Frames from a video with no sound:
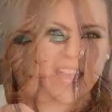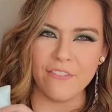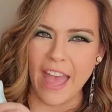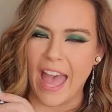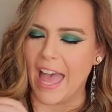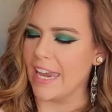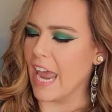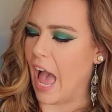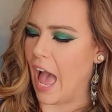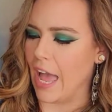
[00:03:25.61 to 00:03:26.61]
I have
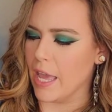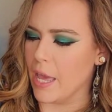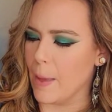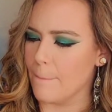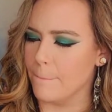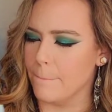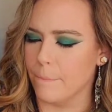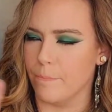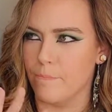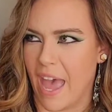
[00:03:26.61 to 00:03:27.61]
had eye
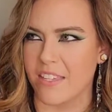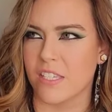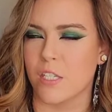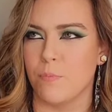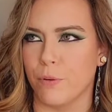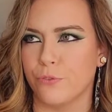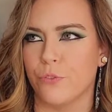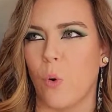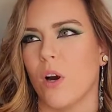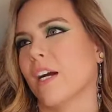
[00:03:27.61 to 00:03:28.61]
masks
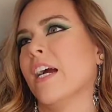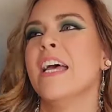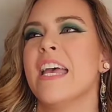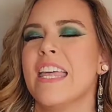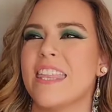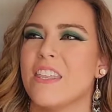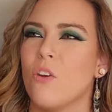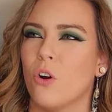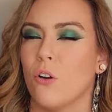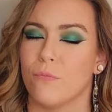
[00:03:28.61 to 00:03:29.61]
before
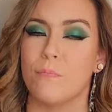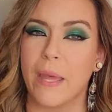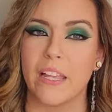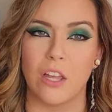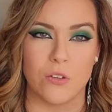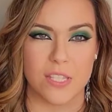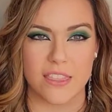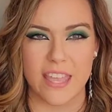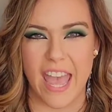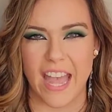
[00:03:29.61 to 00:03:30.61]
that or pillows
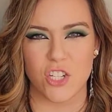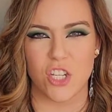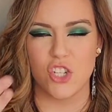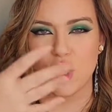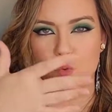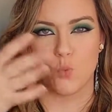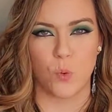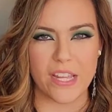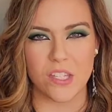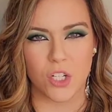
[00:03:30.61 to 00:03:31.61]
that they actually just
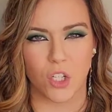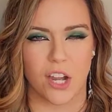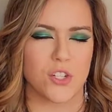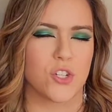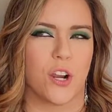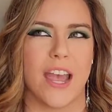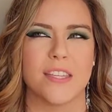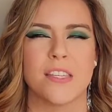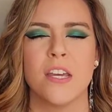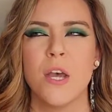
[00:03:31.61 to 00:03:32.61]
rest across your
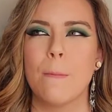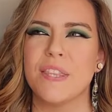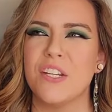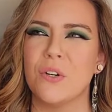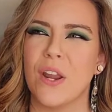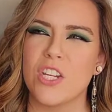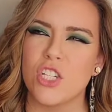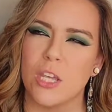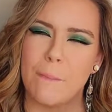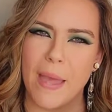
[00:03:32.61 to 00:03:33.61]
eyes but they don't
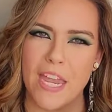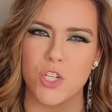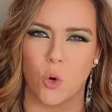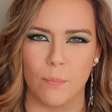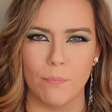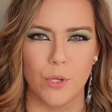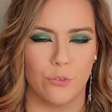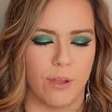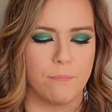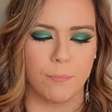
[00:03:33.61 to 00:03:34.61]
actually bend or
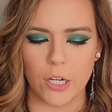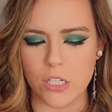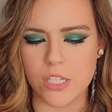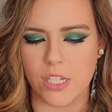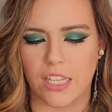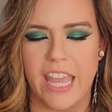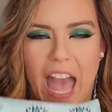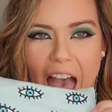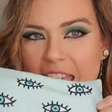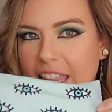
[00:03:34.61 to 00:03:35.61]
move and
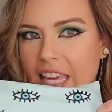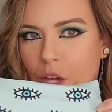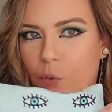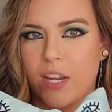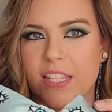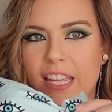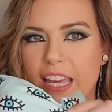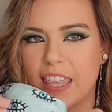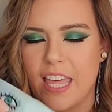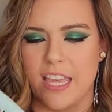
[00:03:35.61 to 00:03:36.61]
personally I like it when it's
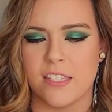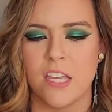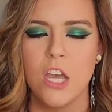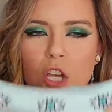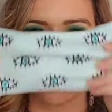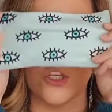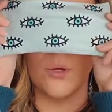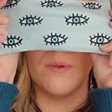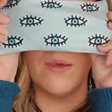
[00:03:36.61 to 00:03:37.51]
like this so you'll be